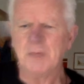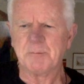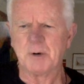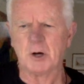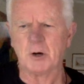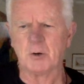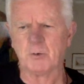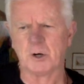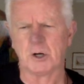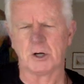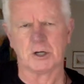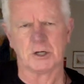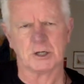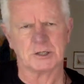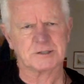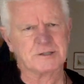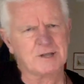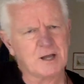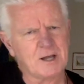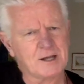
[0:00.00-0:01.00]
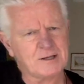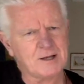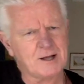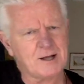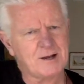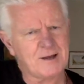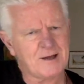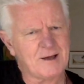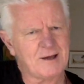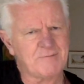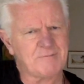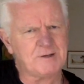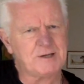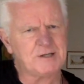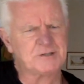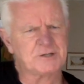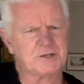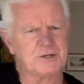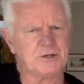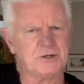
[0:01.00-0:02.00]
so will you say you love me
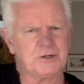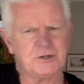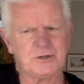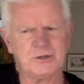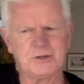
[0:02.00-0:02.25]
too?